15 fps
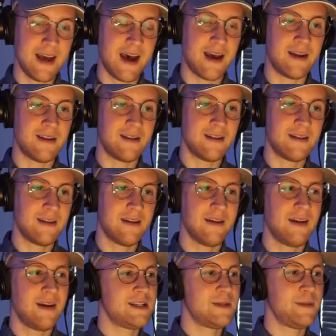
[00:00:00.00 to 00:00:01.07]
left-hand
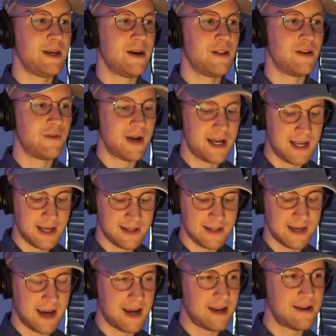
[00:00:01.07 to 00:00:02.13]
side. If you wanted it to be on
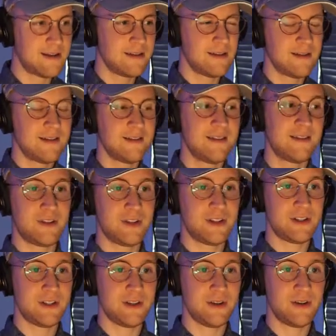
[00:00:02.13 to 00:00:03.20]
the right-hand side,
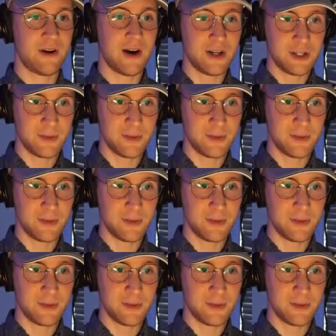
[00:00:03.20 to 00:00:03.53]
cool, just